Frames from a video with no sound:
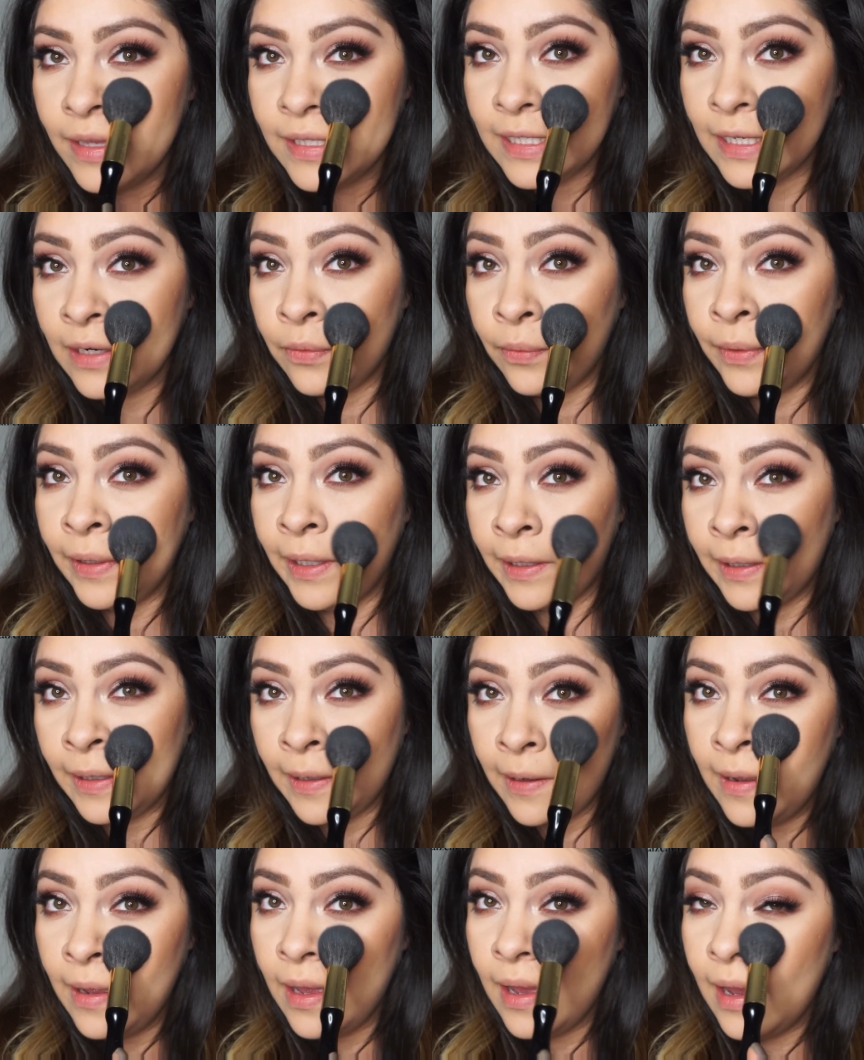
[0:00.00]
Sounded weird.
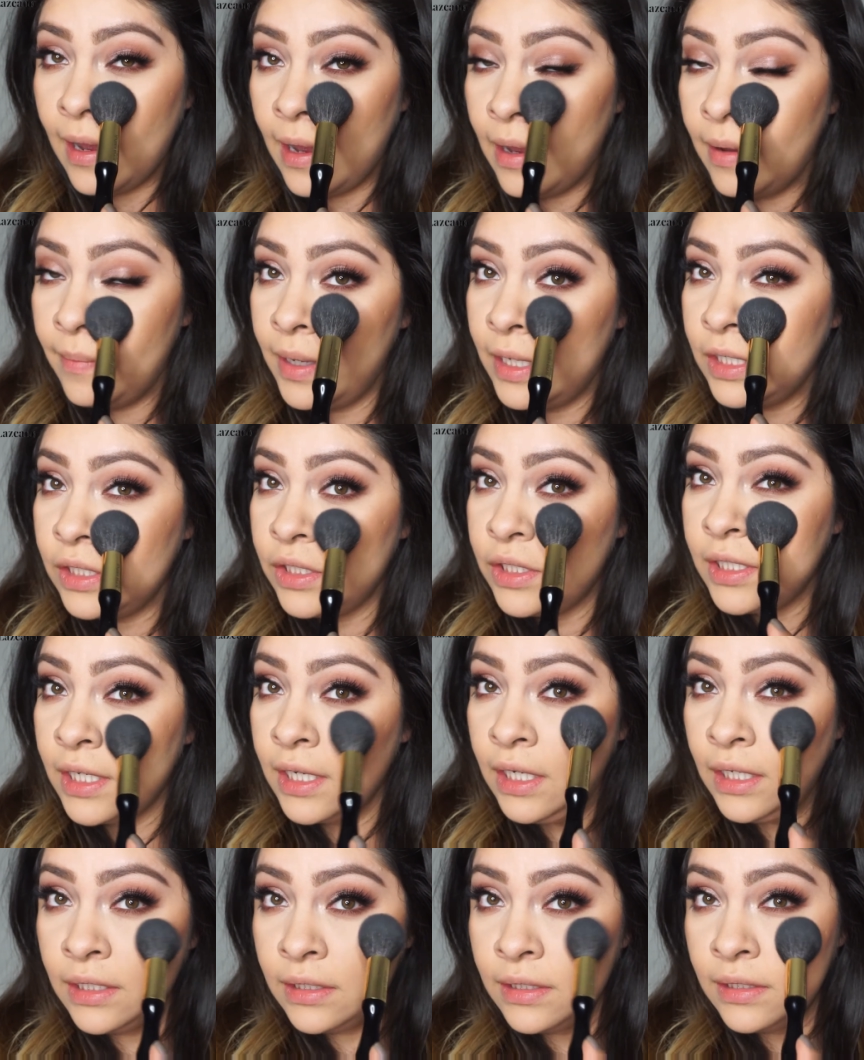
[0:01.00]
And
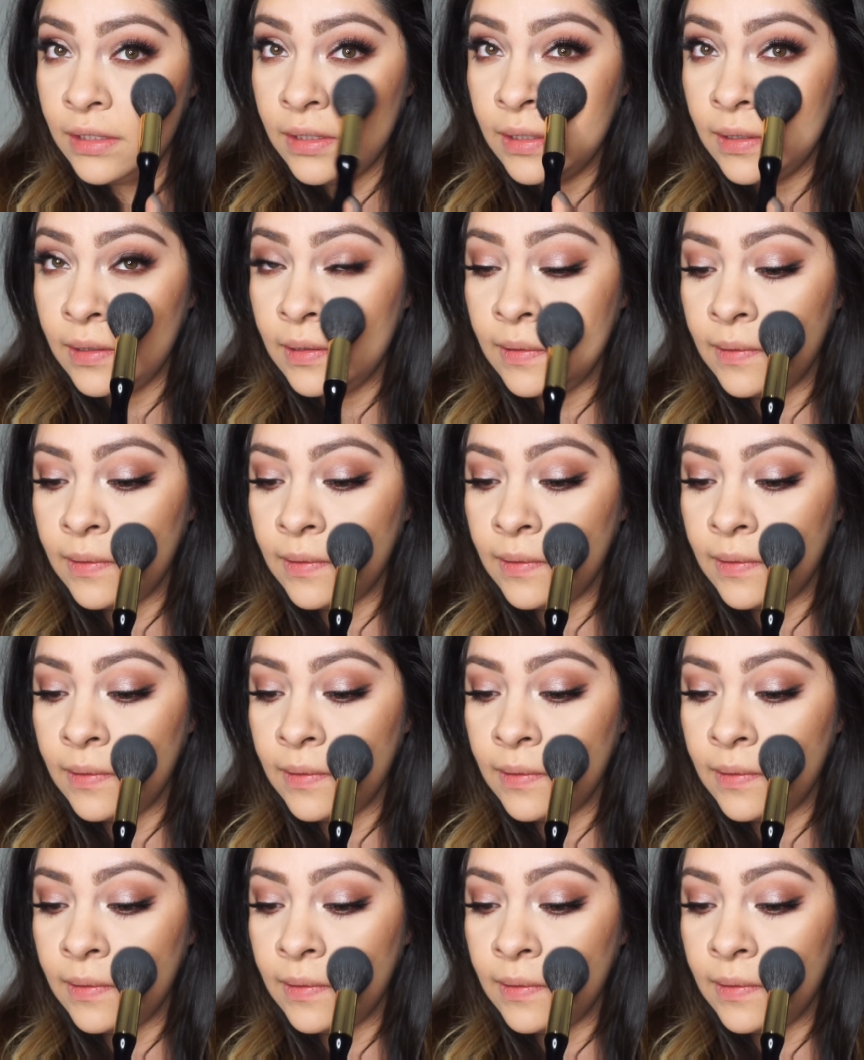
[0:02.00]
just